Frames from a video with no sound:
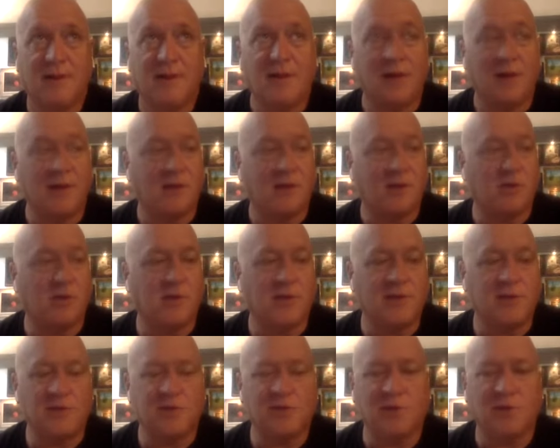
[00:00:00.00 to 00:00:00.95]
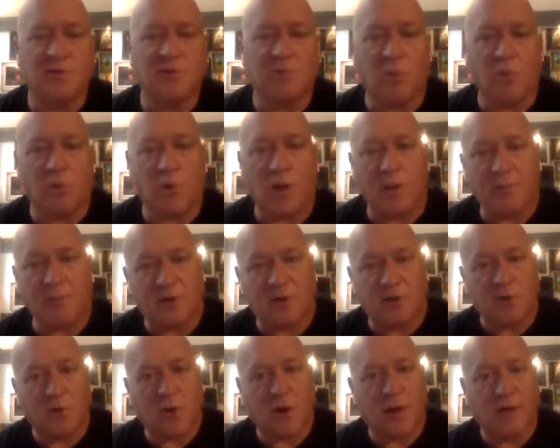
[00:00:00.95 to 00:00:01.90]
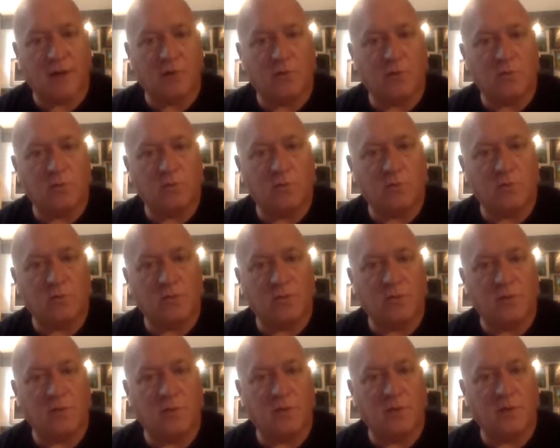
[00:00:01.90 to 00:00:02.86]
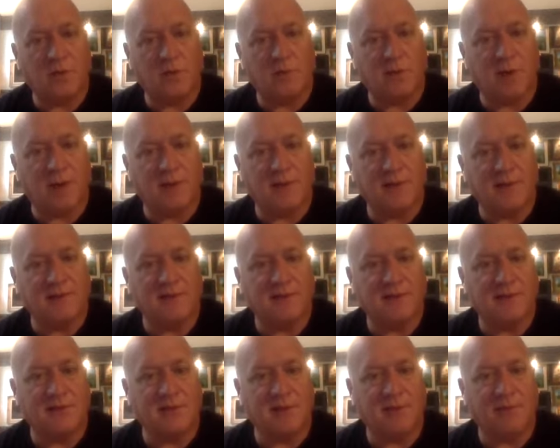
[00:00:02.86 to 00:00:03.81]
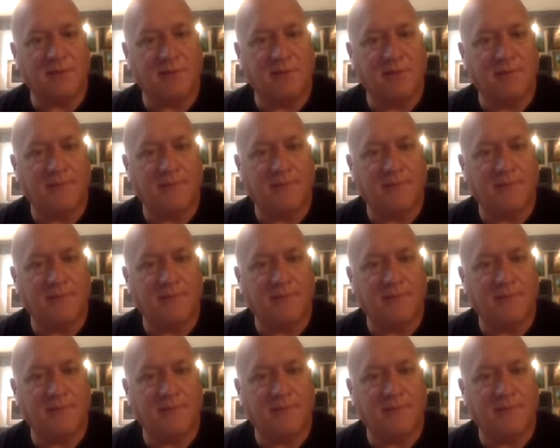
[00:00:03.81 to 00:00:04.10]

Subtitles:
Now, did you teach yourself programming? Do you know how to do the behind the scenes stuff?